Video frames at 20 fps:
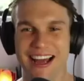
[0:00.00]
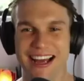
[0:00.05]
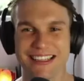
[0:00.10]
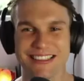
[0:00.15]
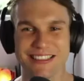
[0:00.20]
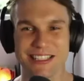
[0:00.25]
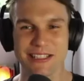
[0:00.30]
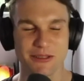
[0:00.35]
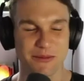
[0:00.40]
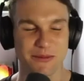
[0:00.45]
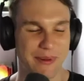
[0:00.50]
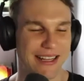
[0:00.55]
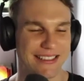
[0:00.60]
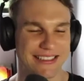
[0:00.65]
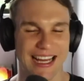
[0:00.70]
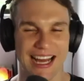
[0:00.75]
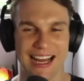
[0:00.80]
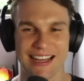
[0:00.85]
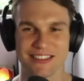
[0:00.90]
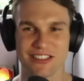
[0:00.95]
you, I was about to
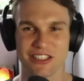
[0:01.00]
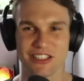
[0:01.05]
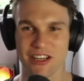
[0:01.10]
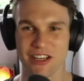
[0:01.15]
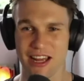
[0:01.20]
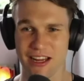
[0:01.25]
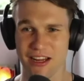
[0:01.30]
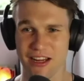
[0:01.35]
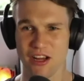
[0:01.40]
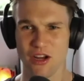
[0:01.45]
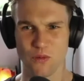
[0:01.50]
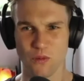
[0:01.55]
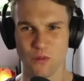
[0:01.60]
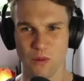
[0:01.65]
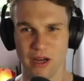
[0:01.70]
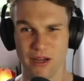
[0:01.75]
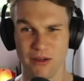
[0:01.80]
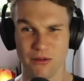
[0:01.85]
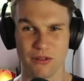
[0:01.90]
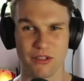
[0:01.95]
ask you like,
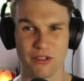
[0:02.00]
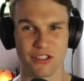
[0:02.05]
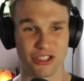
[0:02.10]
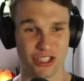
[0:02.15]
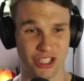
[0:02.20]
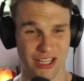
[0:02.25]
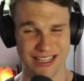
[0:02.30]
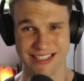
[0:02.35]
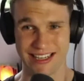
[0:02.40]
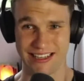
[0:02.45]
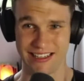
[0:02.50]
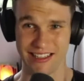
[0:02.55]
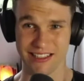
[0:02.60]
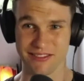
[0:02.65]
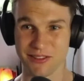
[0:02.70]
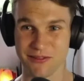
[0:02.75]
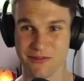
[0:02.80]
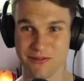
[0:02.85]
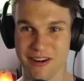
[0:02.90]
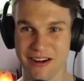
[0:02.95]
well, should I deadlift
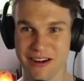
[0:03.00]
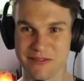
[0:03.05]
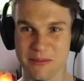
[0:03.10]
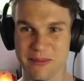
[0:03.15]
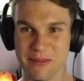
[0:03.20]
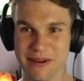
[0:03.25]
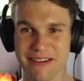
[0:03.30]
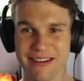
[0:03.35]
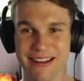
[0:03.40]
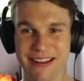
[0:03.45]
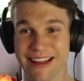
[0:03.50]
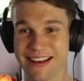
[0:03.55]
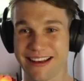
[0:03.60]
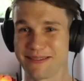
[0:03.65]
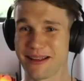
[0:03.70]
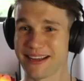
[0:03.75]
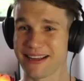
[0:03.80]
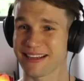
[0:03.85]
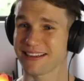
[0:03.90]
in front of a mirror? And I'm like,